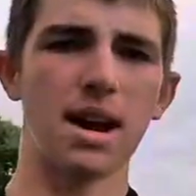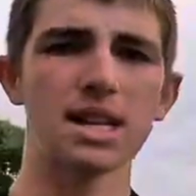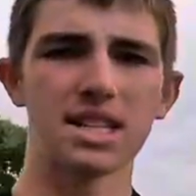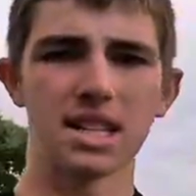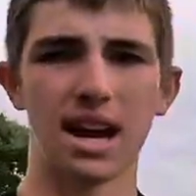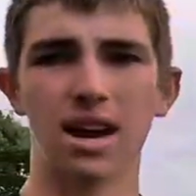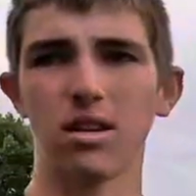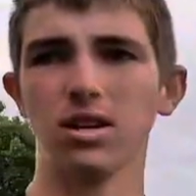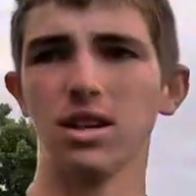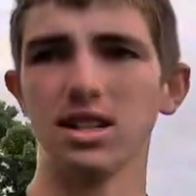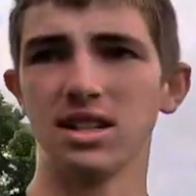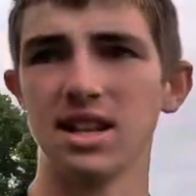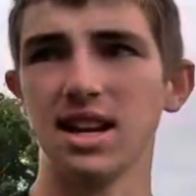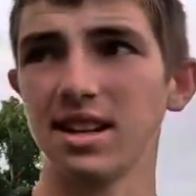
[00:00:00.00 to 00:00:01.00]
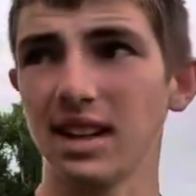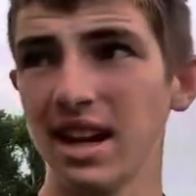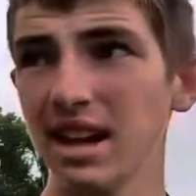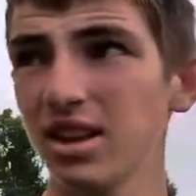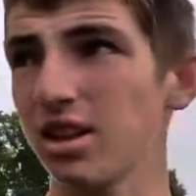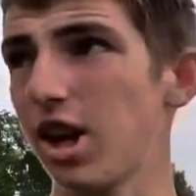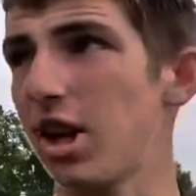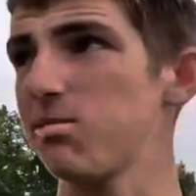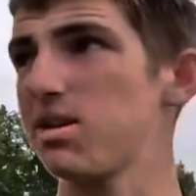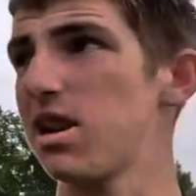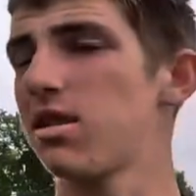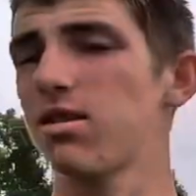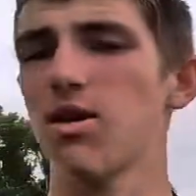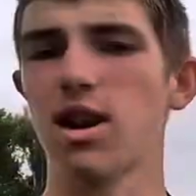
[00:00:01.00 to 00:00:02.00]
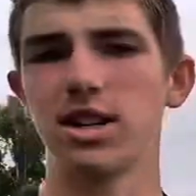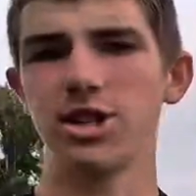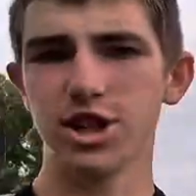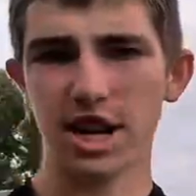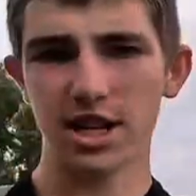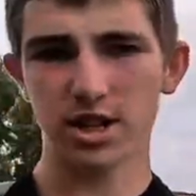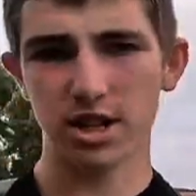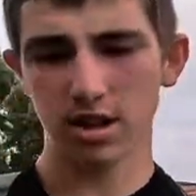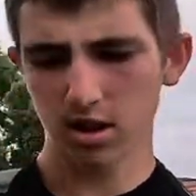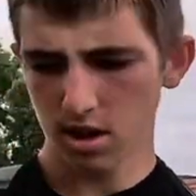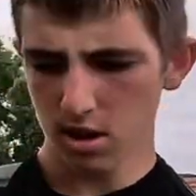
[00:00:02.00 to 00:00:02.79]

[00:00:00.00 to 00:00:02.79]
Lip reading: scale is set to kilograms, and I don't know how to change it.